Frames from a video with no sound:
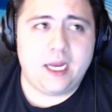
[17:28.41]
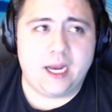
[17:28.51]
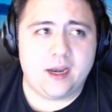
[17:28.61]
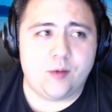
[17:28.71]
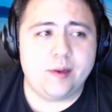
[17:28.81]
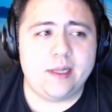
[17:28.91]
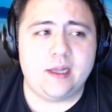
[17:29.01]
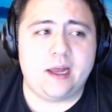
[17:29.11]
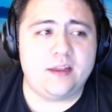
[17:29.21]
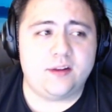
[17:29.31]
And I really
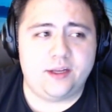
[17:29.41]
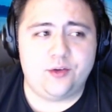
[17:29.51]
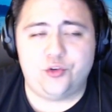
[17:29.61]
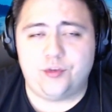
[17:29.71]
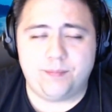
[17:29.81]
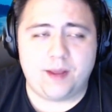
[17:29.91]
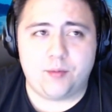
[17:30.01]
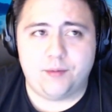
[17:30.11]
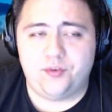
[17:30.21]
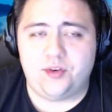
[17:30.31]
like the leadership
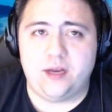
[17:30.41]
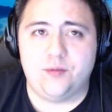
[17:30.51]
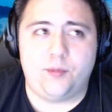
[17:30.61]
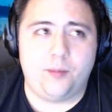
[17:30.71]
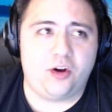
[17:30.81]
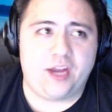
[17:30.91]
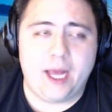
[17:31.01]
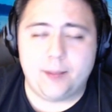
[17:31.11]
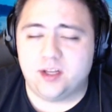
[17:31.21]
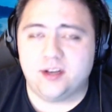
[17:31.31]
that we've seen from our
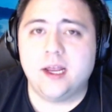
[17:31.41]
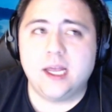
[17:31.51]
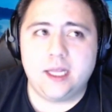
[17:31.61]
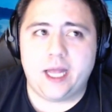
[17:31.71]
captain.